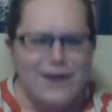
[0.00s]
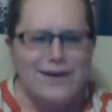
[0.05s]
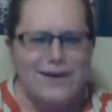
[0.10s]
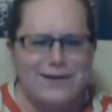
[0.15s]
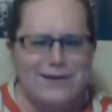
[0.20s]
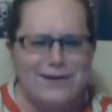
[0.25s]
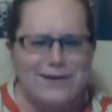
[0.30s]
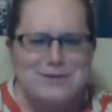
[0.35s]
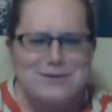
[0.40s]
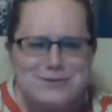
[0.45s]

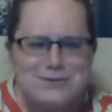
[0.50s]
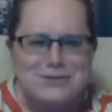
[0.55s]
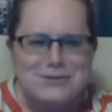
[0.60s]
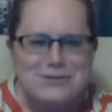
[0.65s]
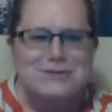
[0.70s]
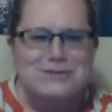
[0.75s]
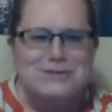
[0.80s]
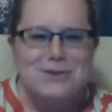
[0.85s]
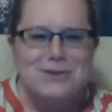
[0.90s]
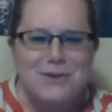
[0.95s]
care. You
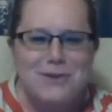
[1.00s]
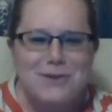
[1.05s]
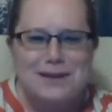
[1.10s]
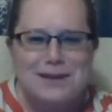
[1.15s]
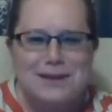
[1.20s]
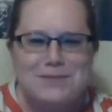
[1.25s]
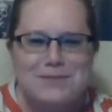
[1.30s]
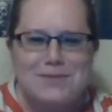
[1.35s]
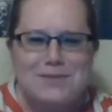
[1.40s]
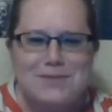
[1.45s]
just told
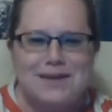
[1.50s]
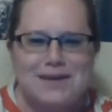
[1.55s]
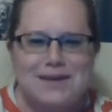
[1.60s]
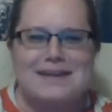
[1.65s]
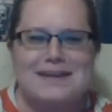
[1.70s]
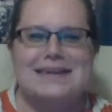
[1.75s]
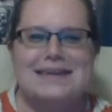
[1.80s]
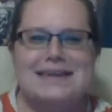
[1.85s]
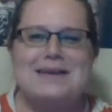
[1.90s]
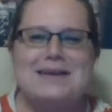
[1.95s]
him you were
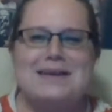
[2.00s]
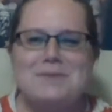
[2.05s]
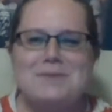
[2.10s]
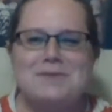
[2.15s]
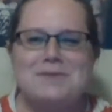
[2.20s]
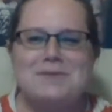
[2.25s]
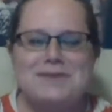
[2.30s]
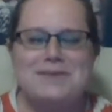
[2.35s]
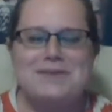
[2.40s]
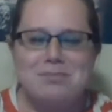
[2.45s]
gonna keep
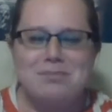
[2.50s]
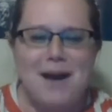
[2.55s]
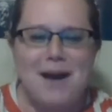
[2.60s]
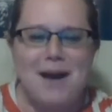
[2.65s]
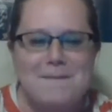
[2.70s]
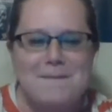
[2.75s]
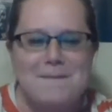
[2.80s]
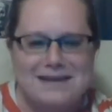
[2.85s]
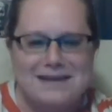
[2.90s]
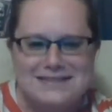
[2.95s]
your his
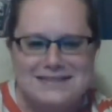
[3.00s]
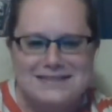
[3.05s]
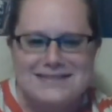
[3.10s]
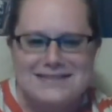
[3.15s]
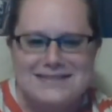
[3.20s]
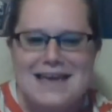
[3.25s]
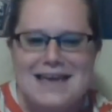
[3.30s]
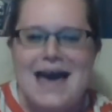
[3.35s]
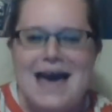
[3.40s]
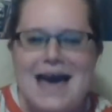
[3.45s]
promise.